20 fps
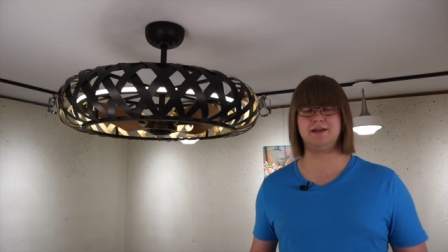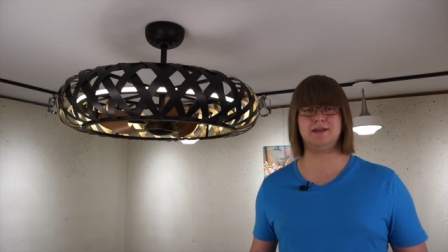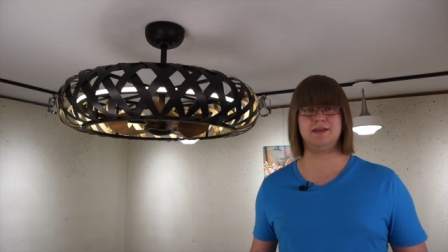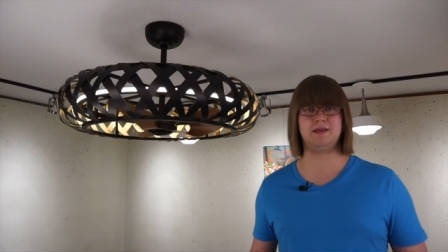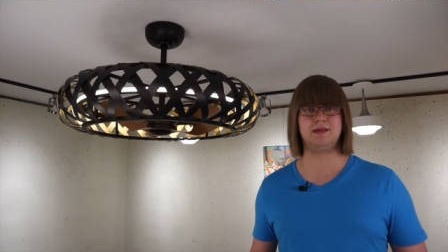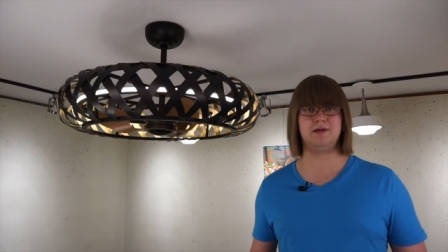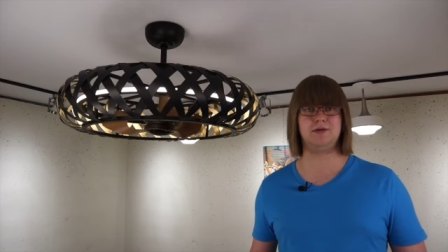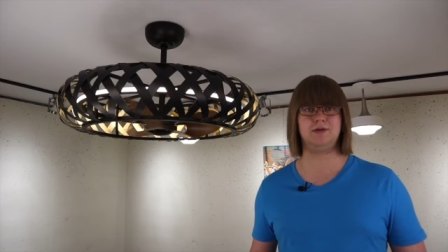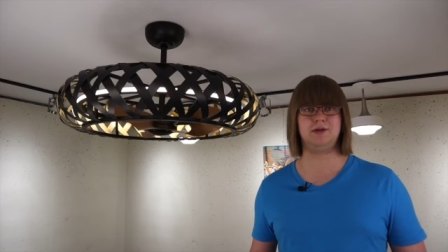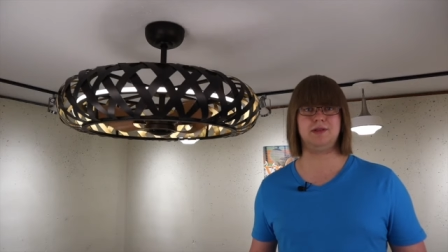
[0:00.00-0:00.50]

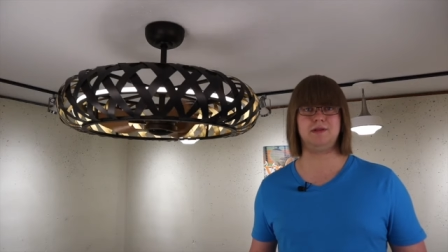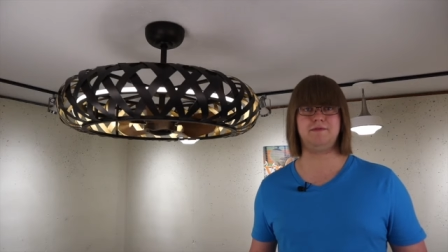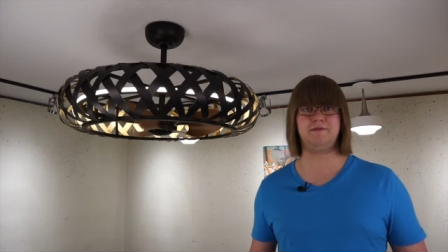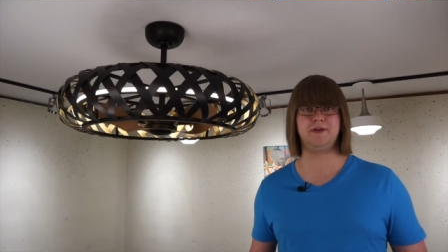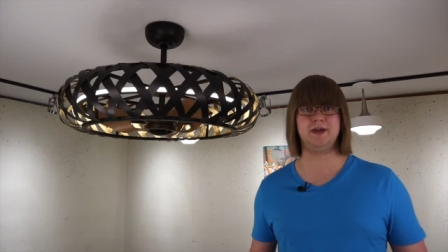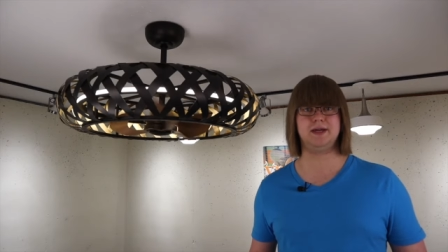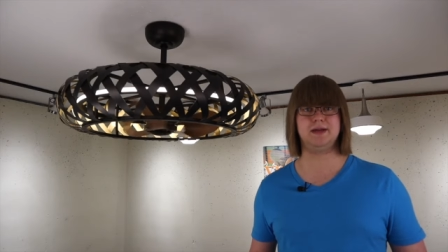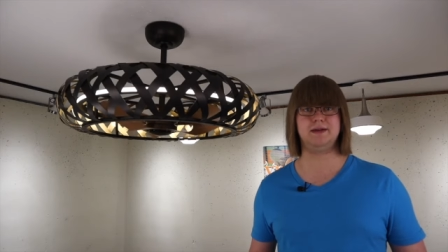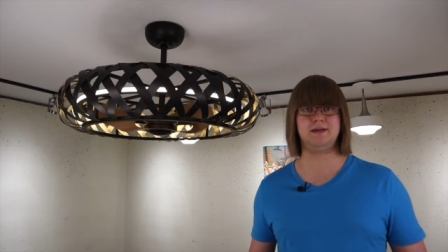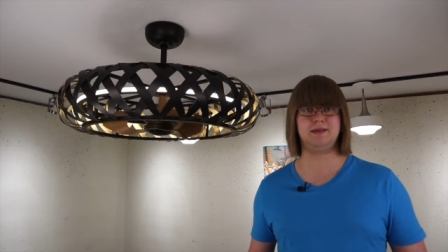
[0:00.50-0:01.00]
considering the
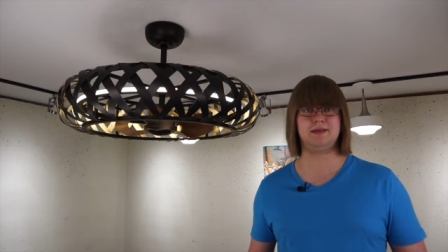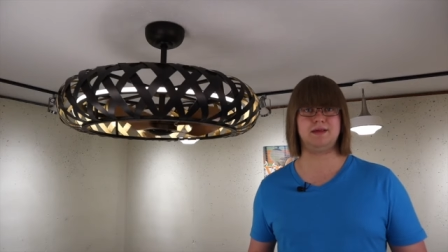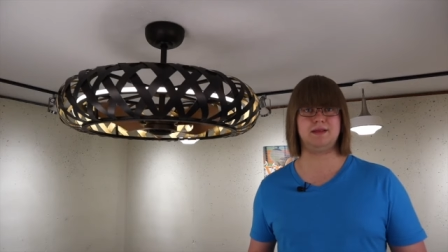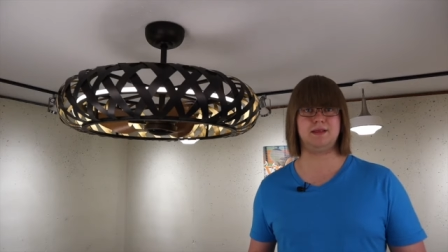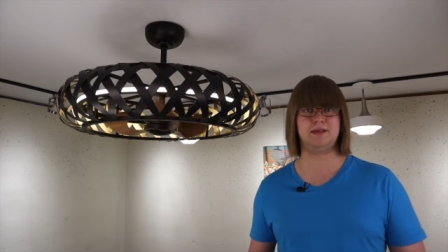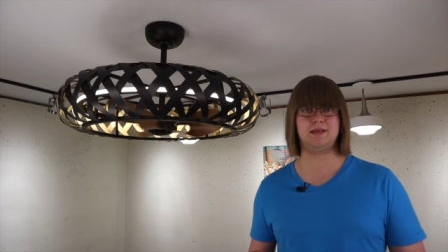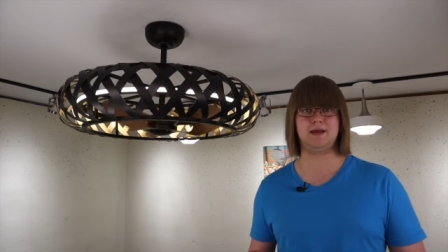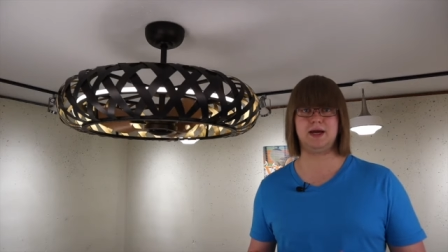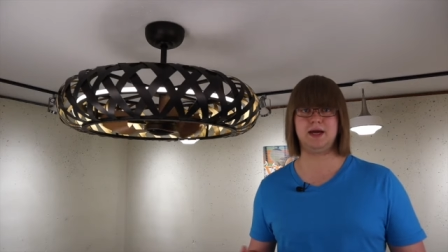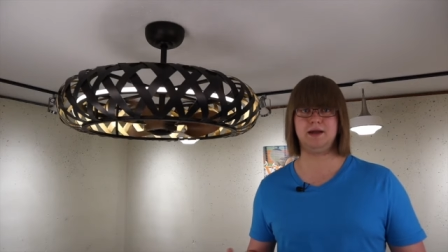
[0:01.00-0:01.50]
fan is
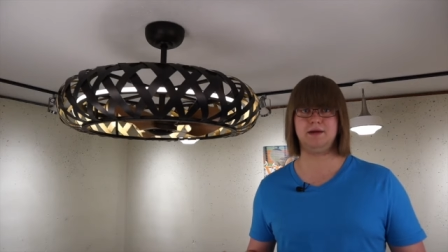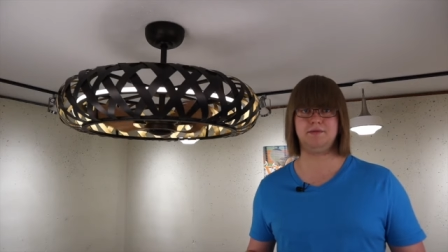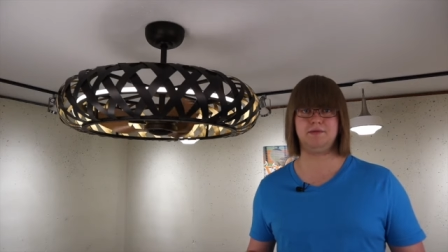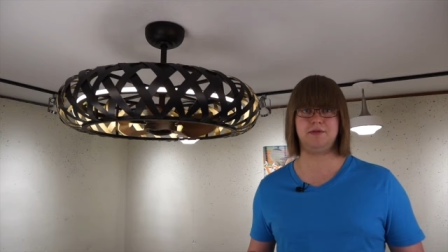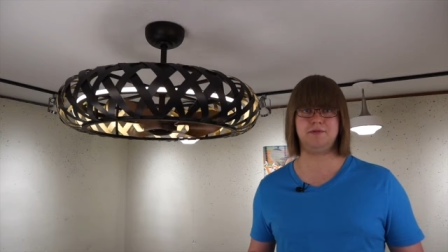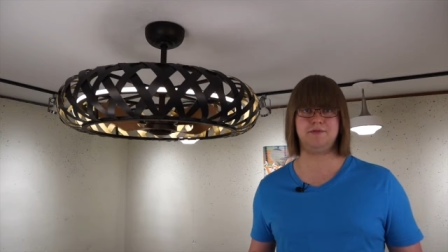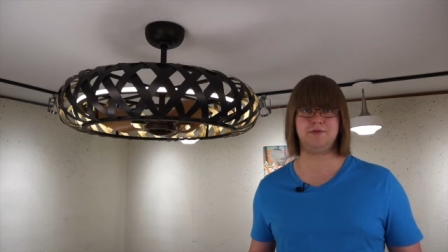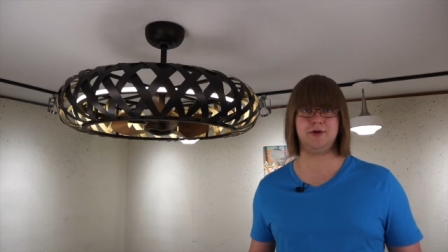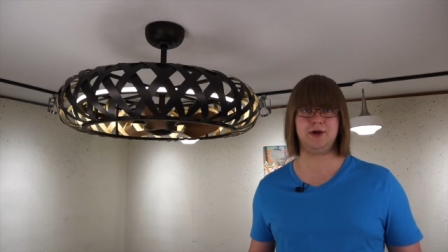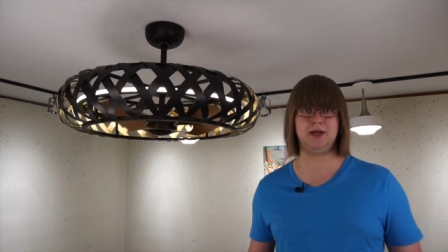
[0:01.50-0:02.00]
inside of
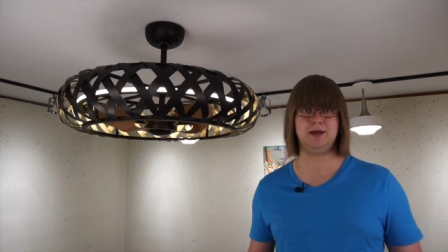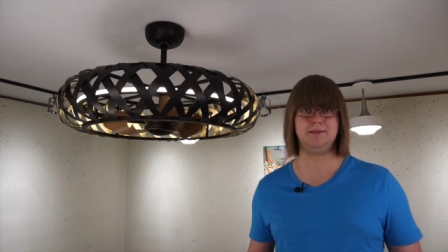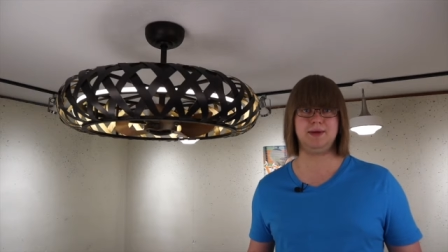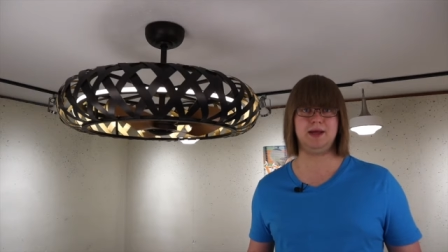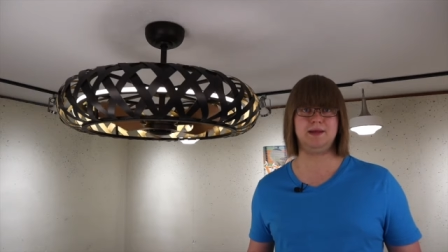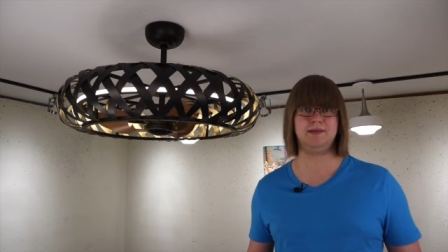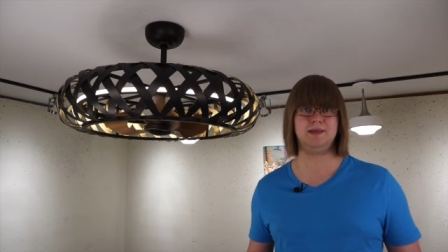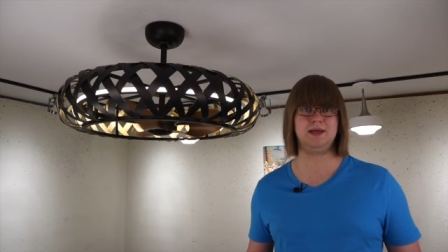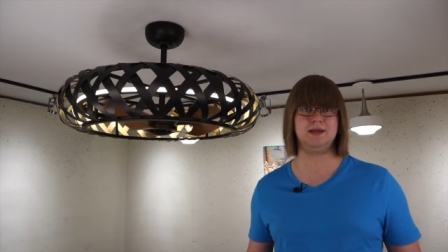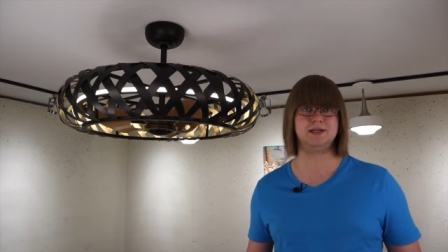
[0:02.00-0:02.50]
the frame
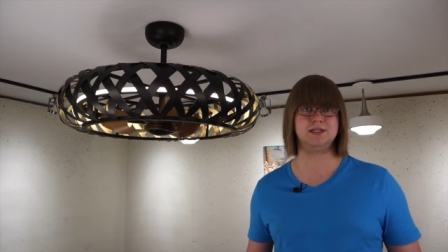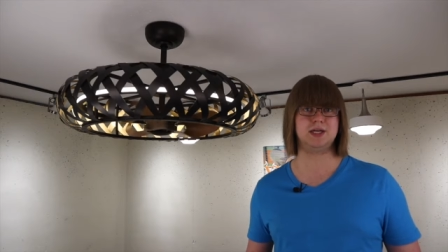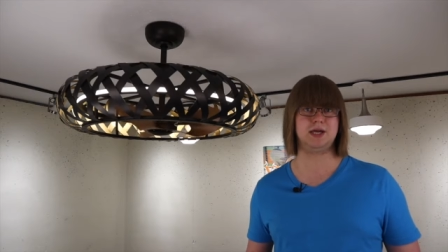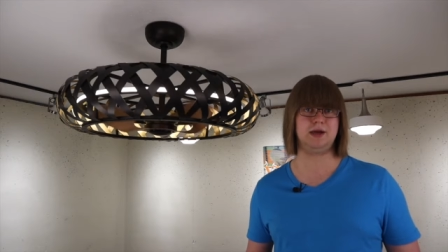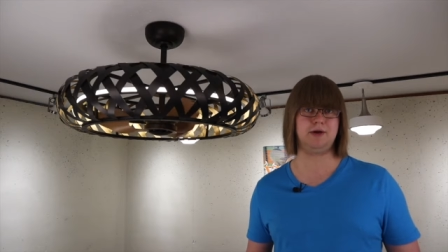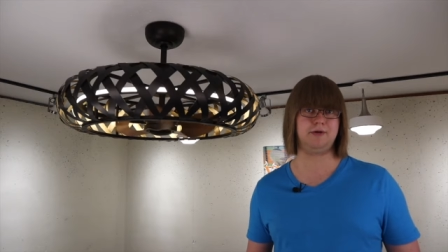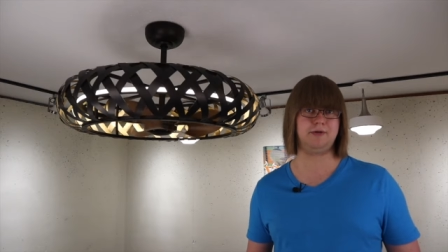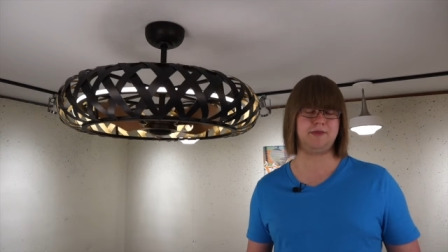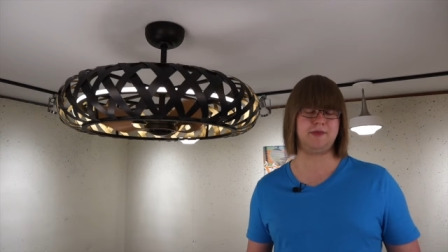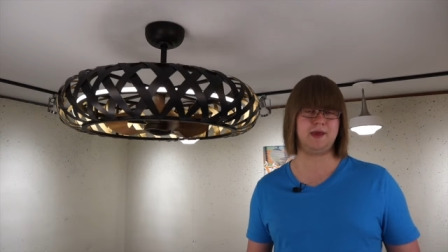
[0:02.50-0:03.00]
and the
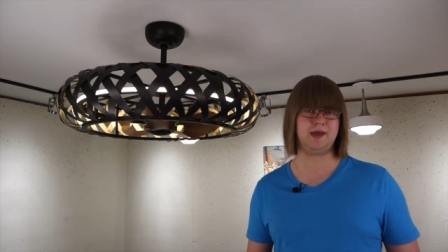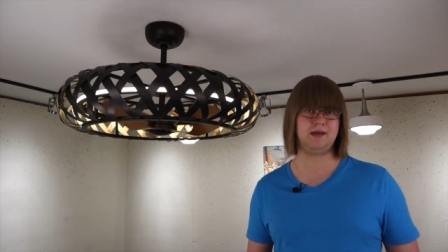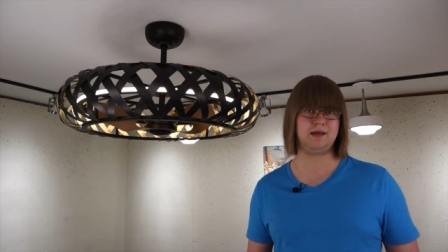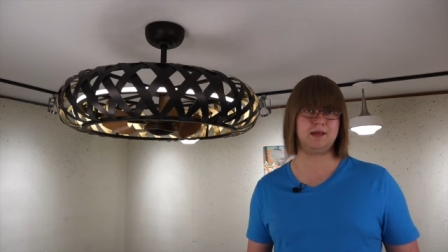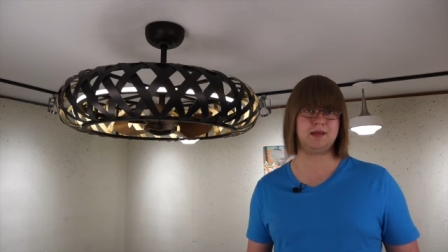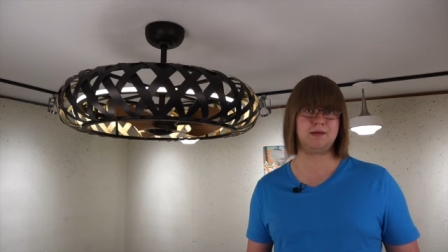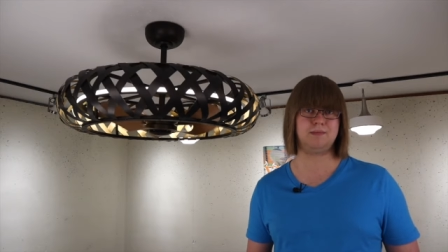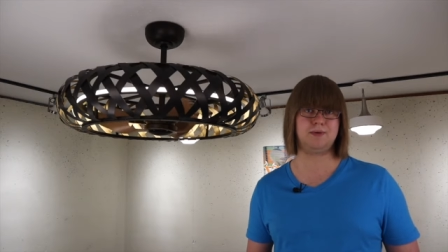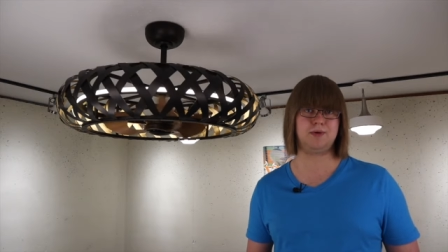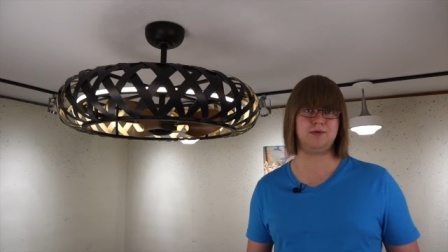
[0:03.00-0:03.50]
entire thing
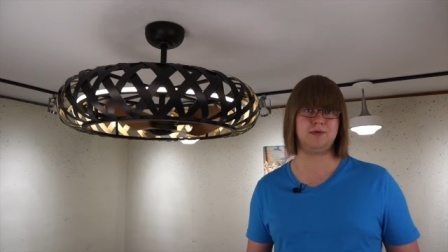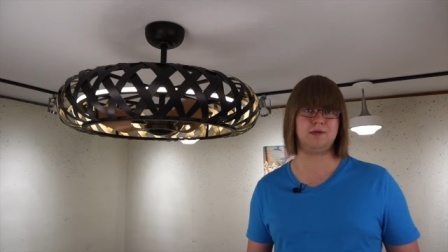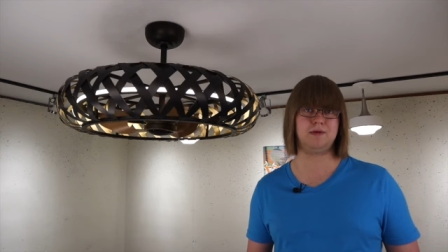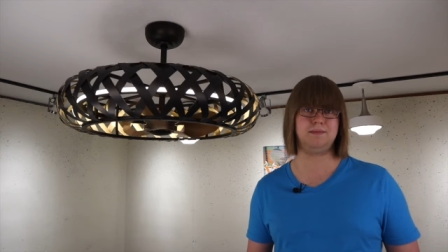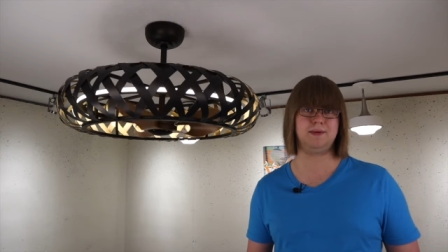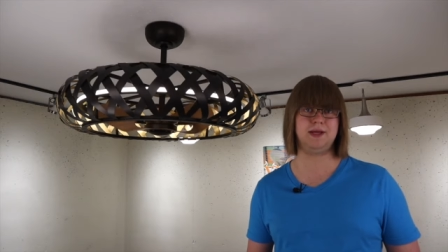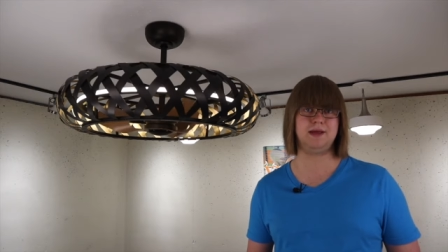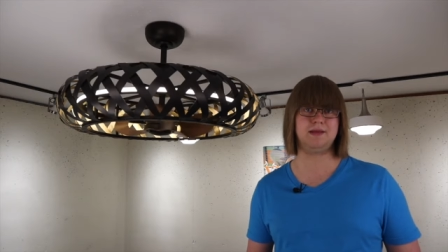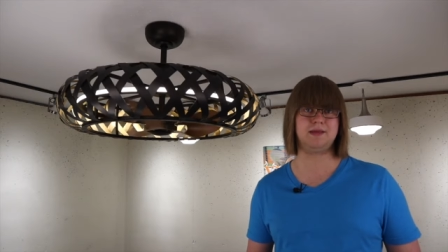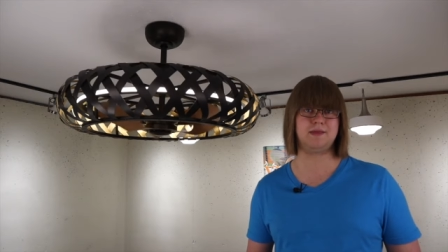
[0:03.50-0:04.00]
is supposed to
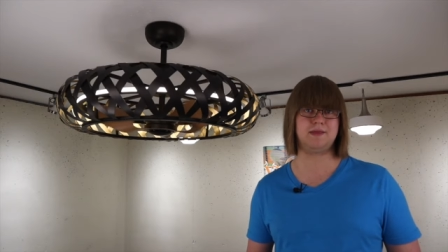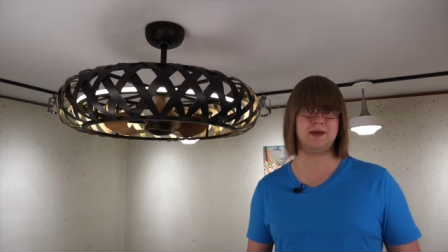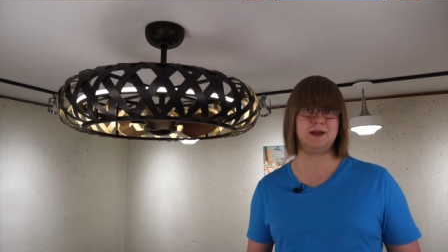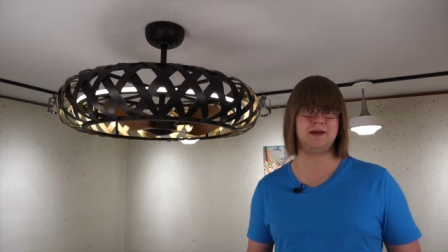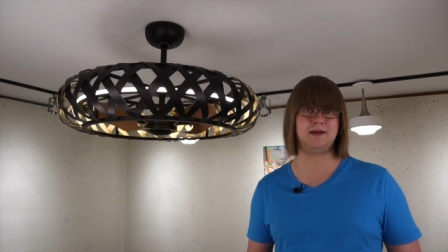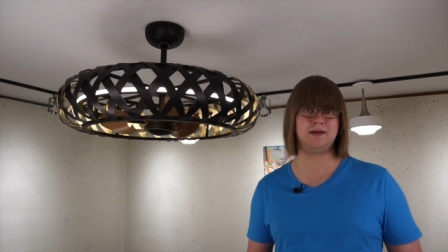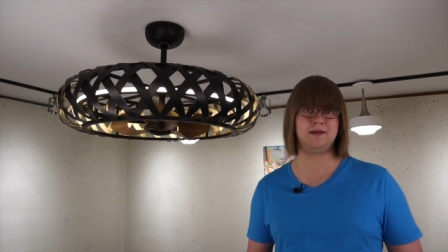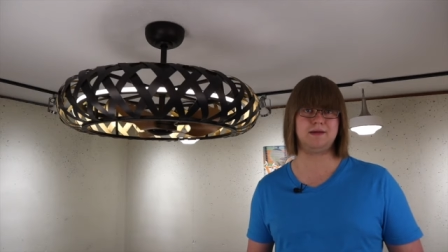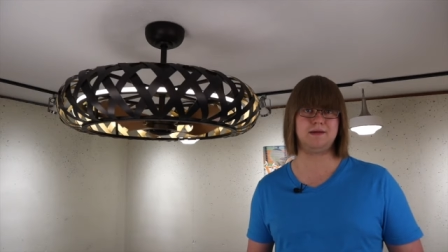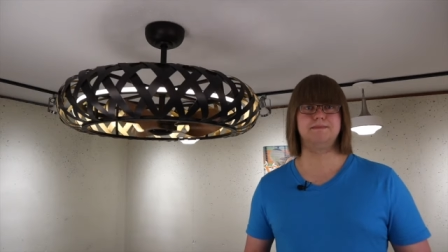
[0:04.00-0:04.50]
be
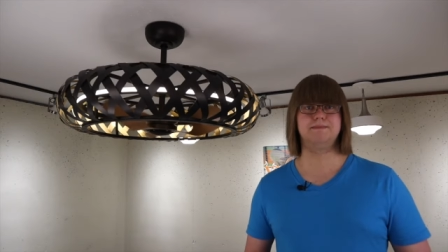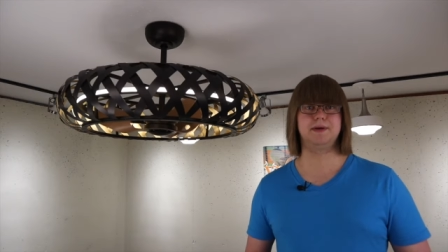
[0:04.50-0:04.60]
aesthetic.